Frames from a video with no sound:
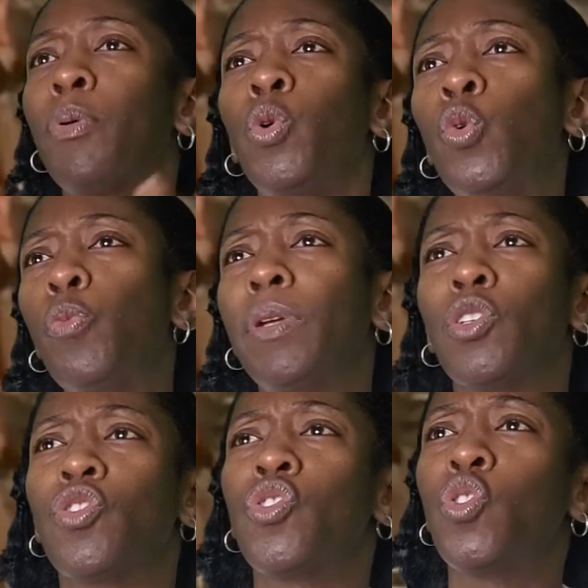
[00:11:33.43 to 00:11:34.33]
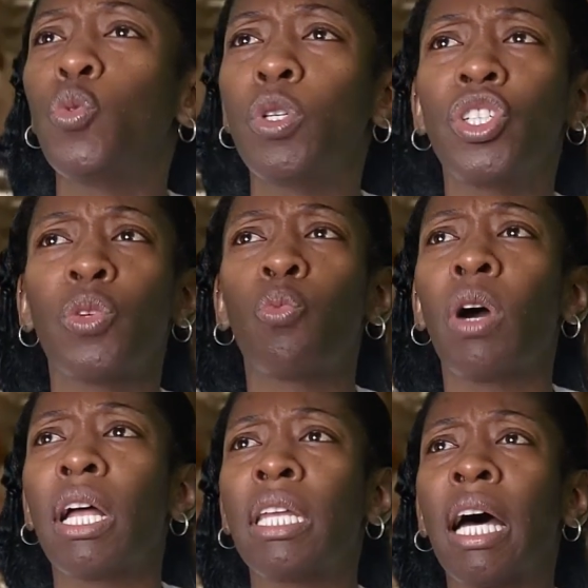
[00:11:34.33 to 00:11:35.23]
poop and sewage and
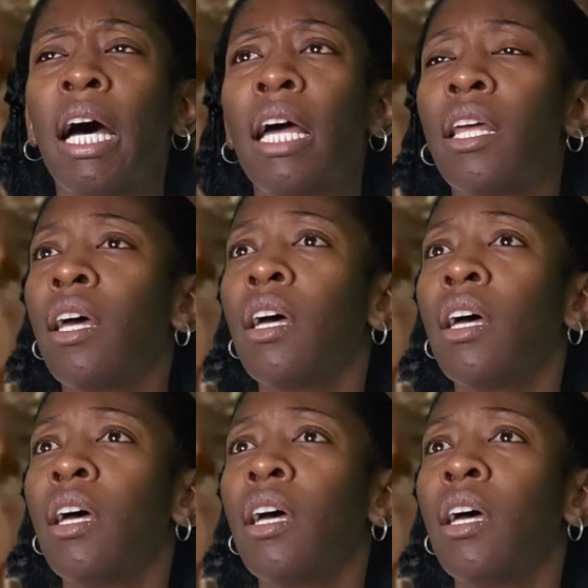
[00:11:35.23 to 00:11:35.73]
whatnot.